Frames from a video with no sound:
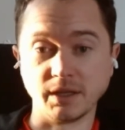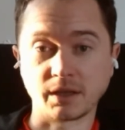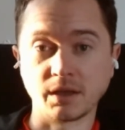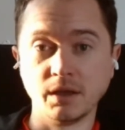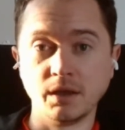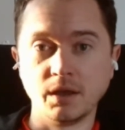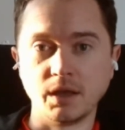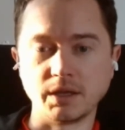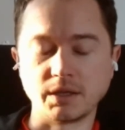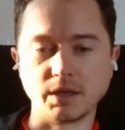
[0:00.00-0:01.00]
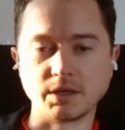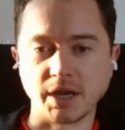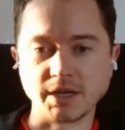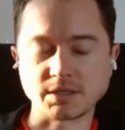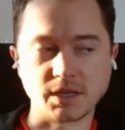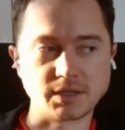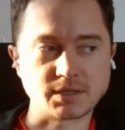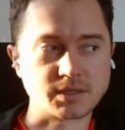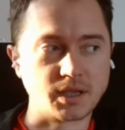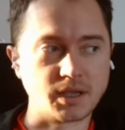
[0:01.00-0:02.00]
Like it chased
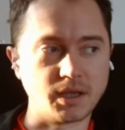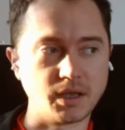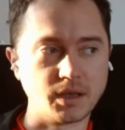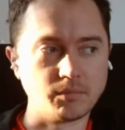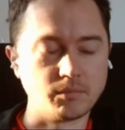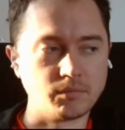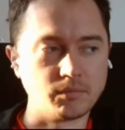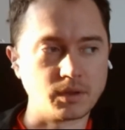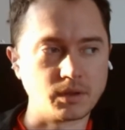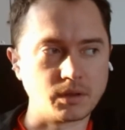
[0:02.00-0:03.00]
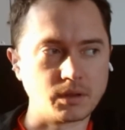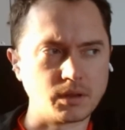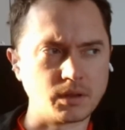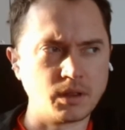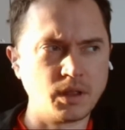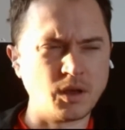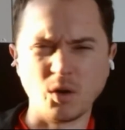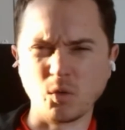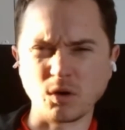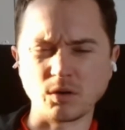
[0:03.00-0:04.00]
us. A
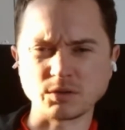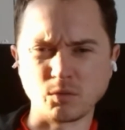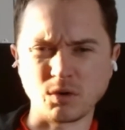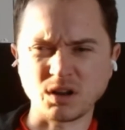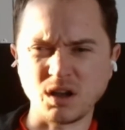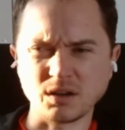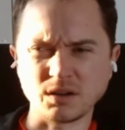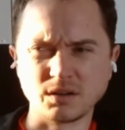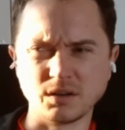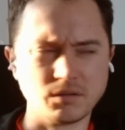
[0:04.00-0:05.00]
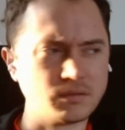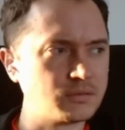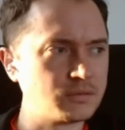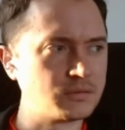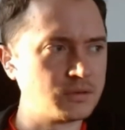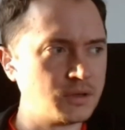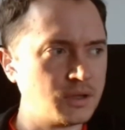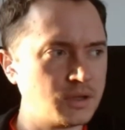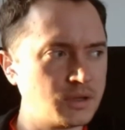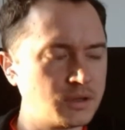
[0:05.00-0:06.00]
war? It was a warthog? No.
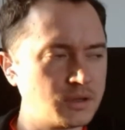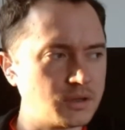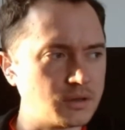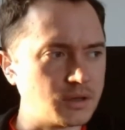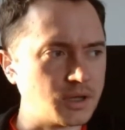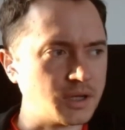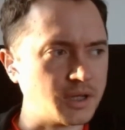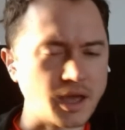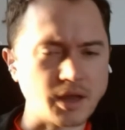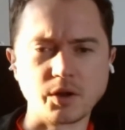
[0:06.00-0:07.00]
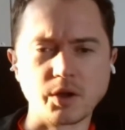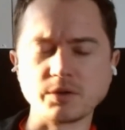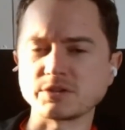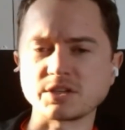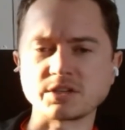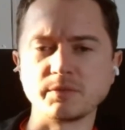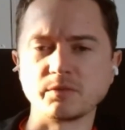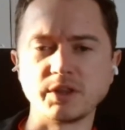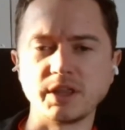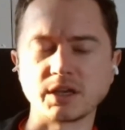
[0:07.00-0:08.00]
I don't know. It was just some
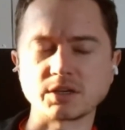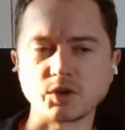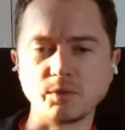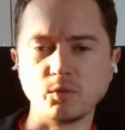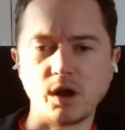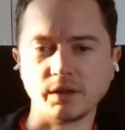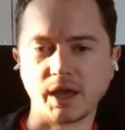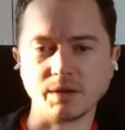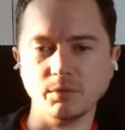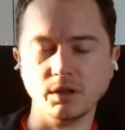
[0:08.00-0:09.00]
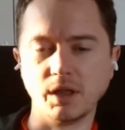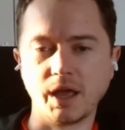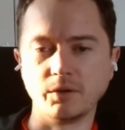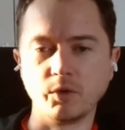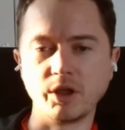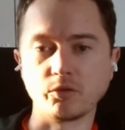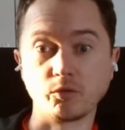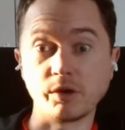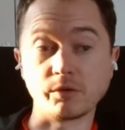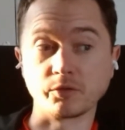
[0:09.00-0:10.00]
really extreme wild animal, and we
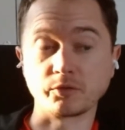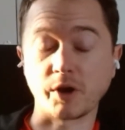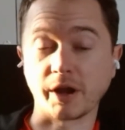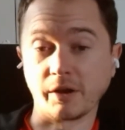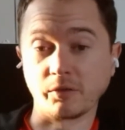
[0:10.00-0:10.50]
were frightened.